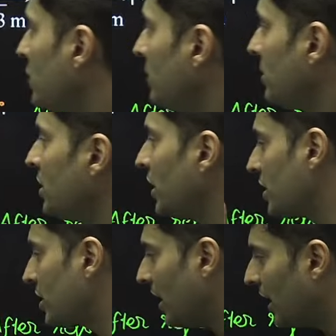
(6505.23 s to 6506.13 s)
just
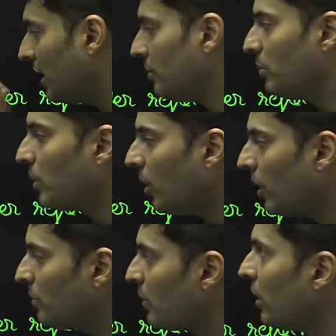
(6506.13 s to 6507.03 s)
again pure
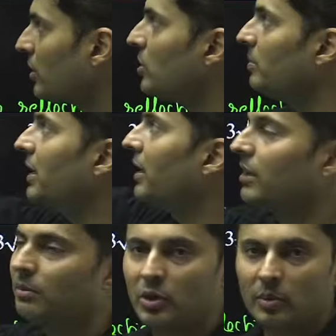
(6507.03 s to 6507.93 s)
geometry and the
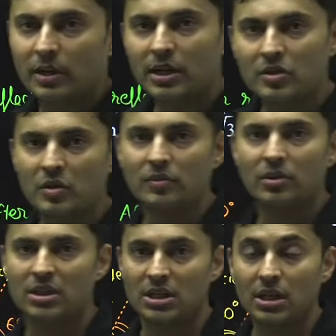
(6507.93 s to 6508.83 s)
properties of
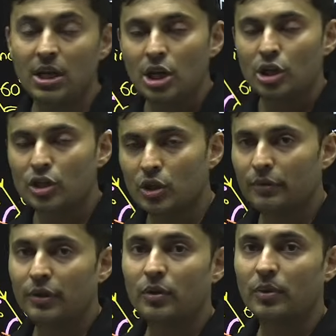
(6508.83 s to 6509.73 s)
collision. So if you
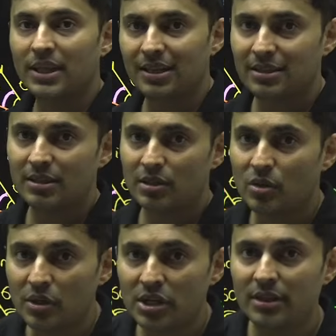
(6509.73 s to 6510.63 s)
notice, this
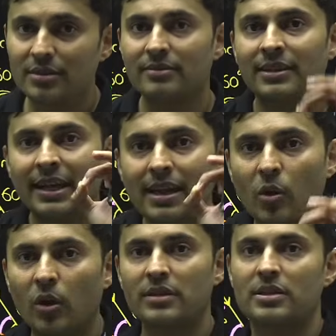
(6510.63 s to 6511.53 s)
question is very
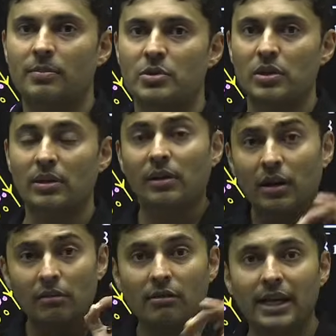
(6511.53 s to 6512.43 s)
conceptual
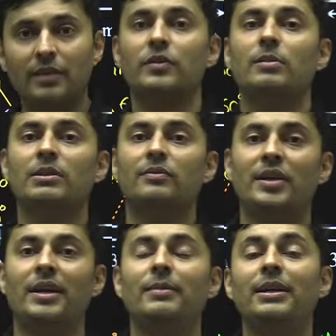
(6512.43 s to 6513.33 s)
right from the
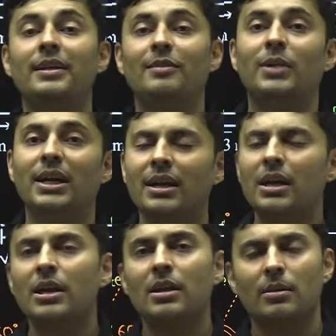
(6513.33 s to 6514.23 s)
fundamental, but
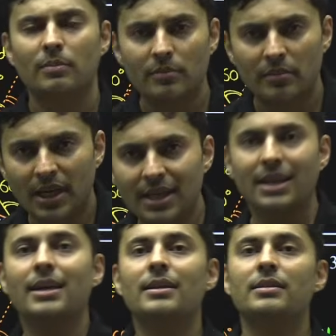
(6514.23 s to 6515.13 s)
many
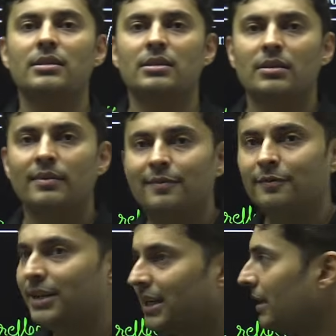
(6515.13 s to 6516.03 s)
kids
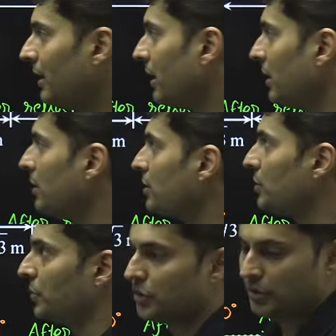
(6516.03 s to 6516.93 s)
fail in this
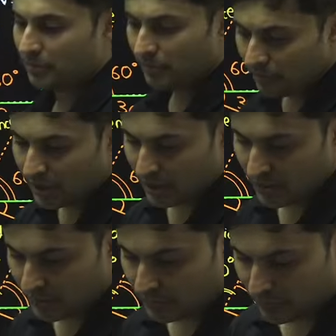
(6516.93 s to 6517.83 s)
question because
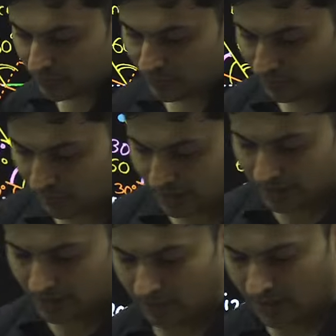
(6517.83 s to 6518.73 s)
of
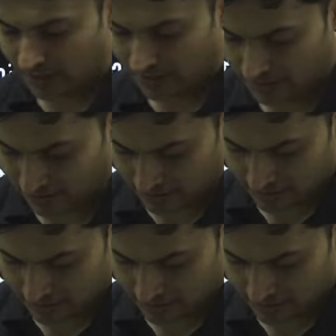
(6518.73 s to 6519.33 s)
multiple things.